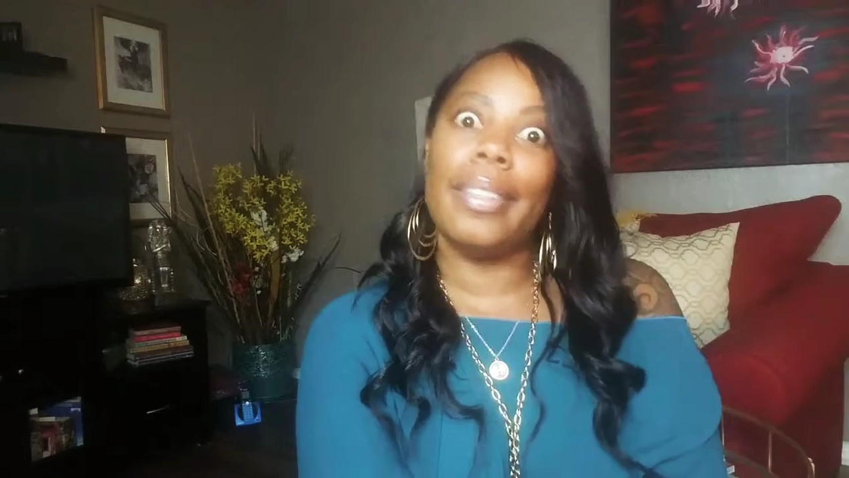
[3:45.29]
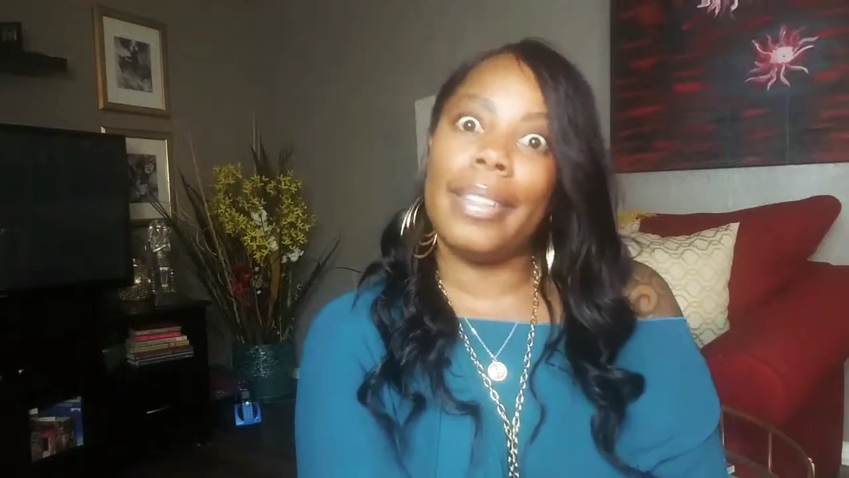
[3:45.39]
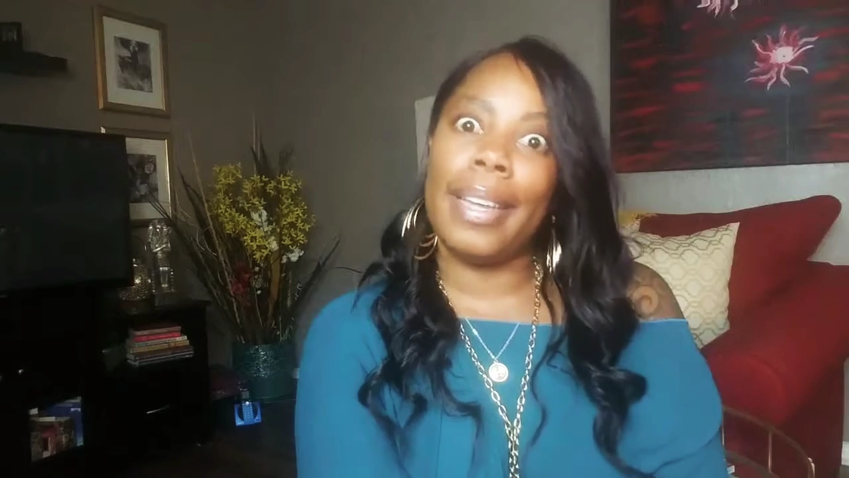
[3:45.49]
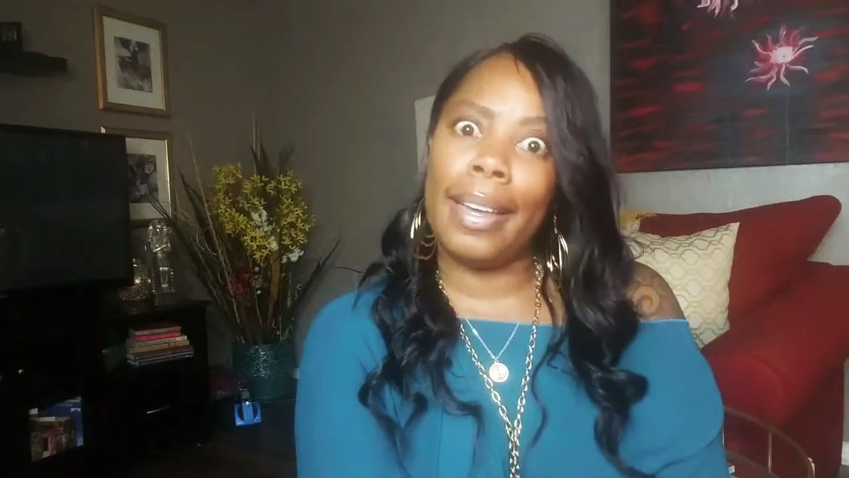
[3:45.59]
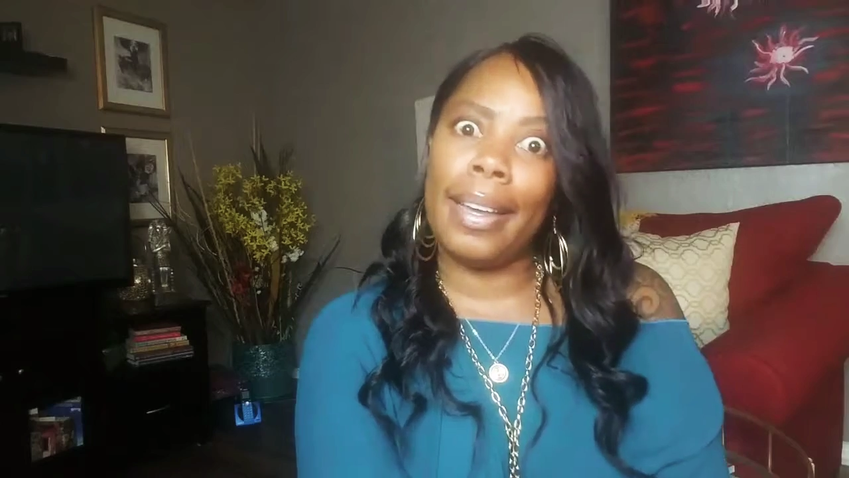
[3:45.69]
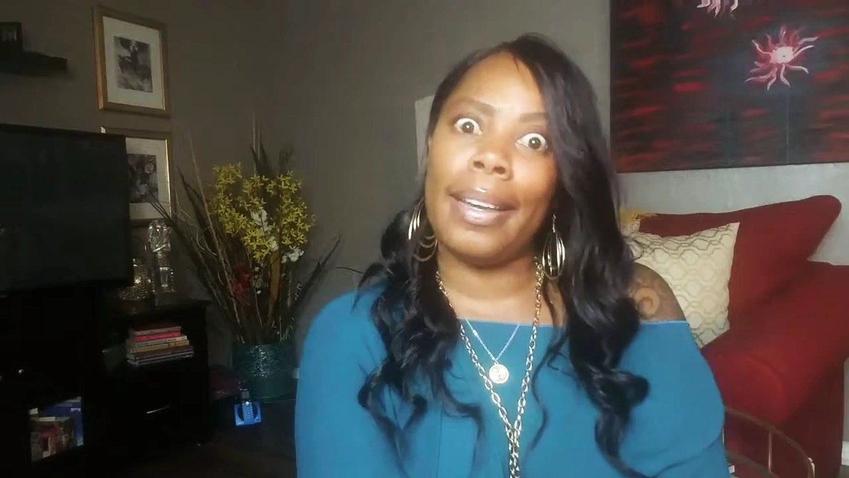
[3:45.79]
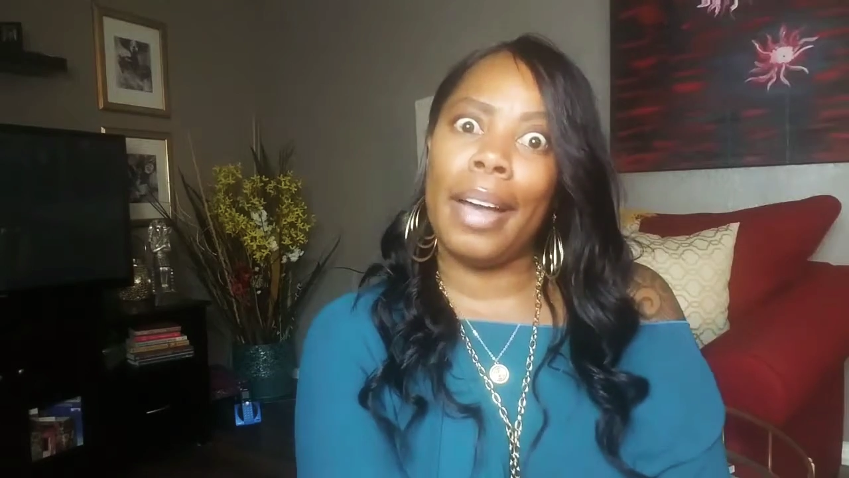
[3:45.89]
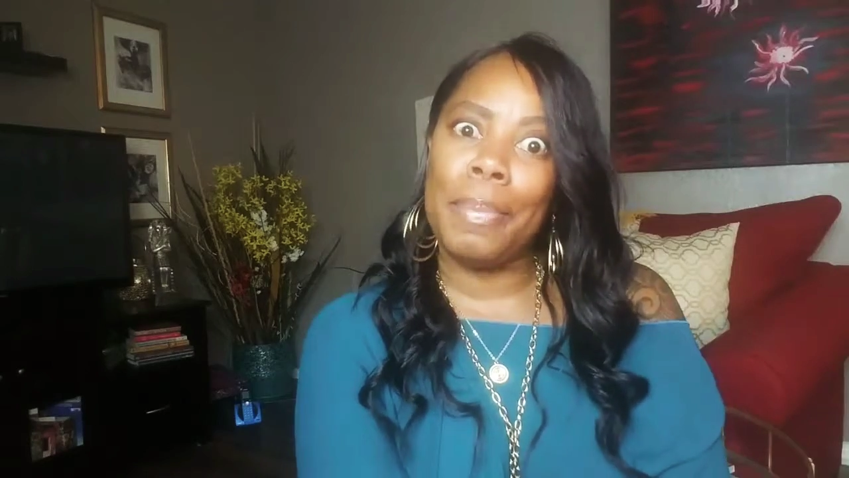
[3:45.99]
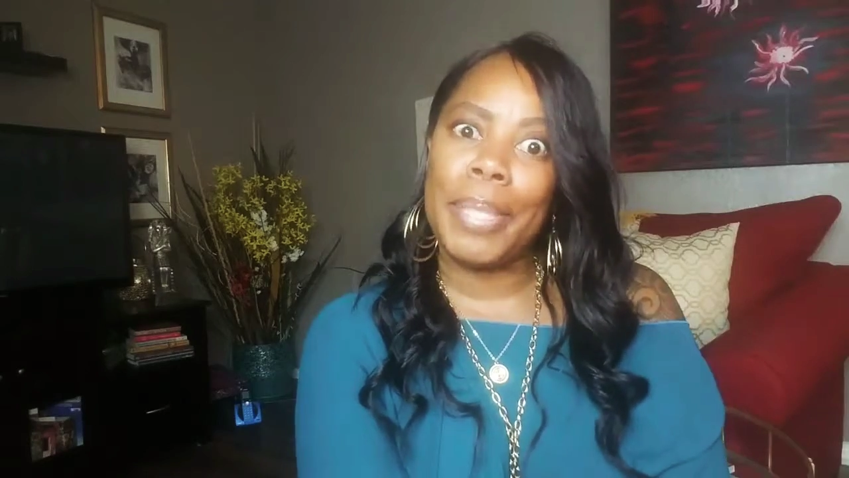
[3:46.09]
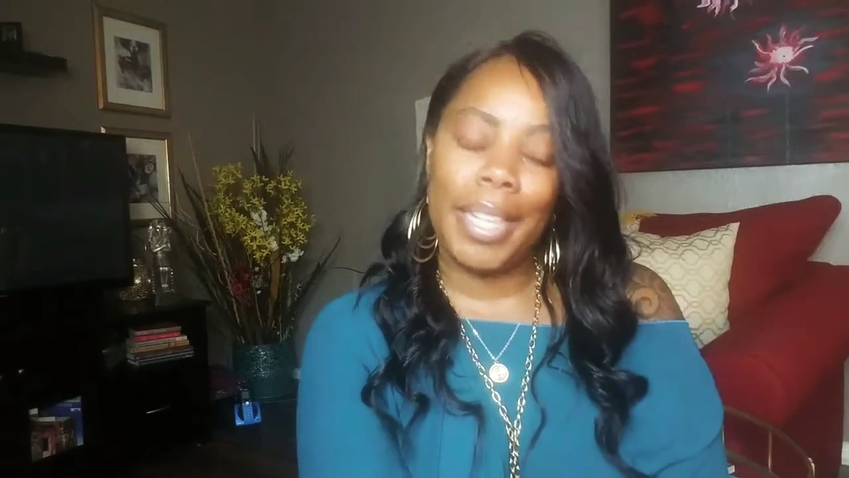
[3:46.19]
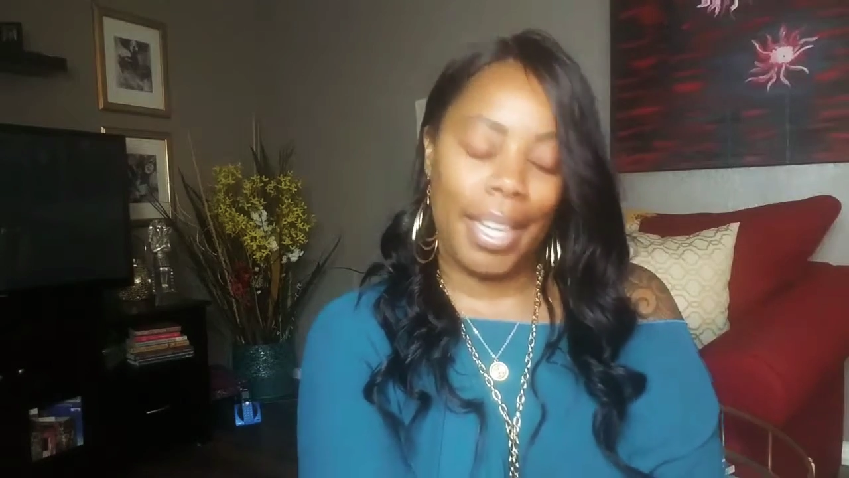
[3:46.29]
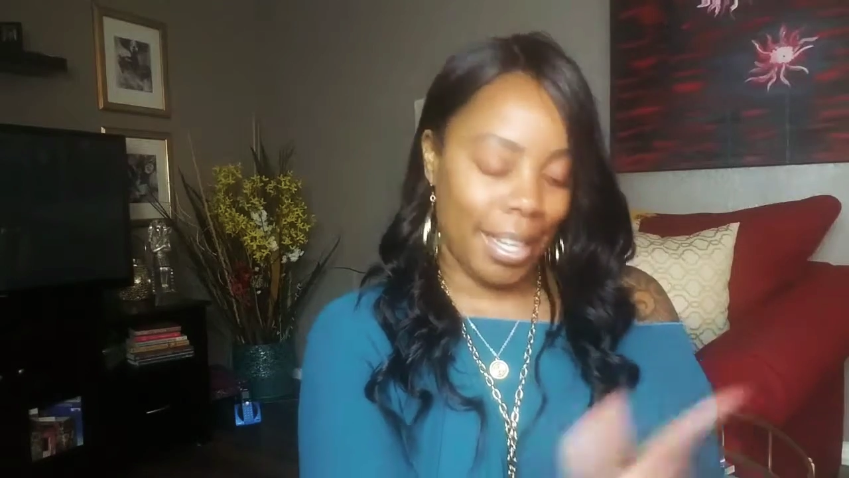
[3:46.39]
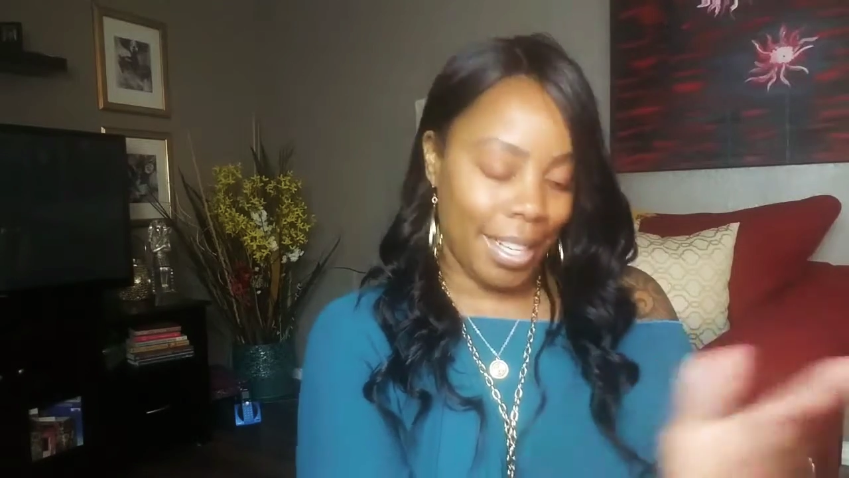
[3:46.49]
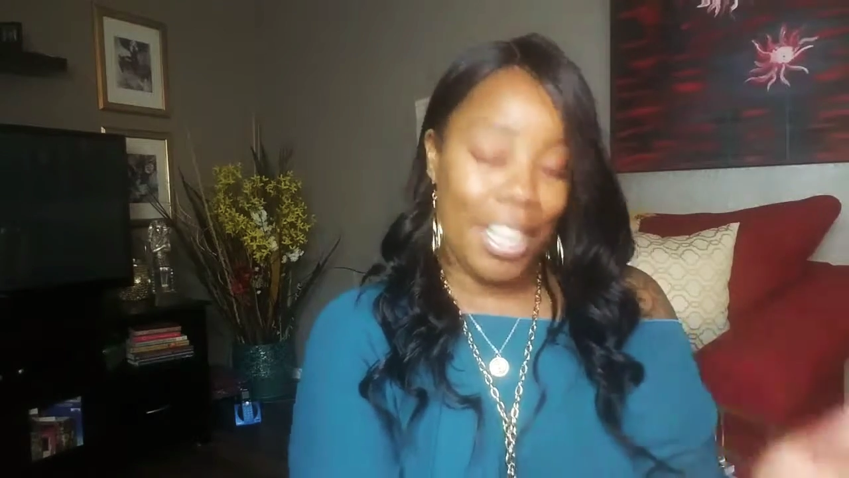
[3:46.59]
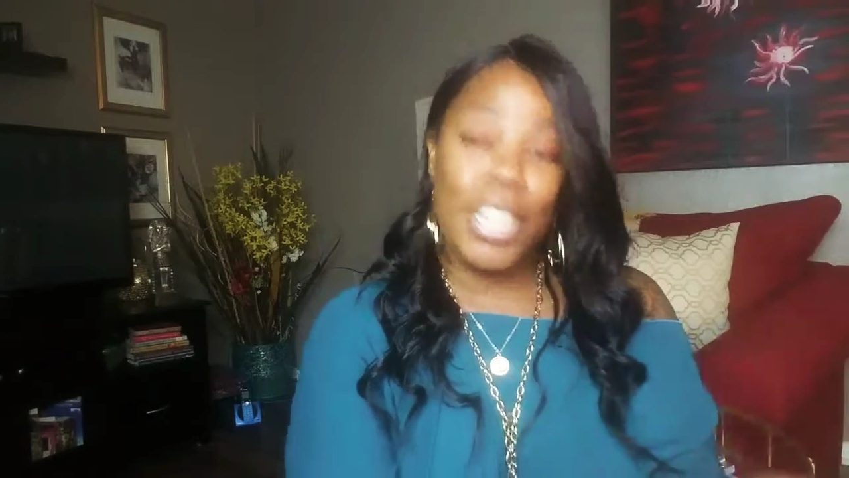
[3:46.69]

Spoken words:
Yeah, I'm seeing.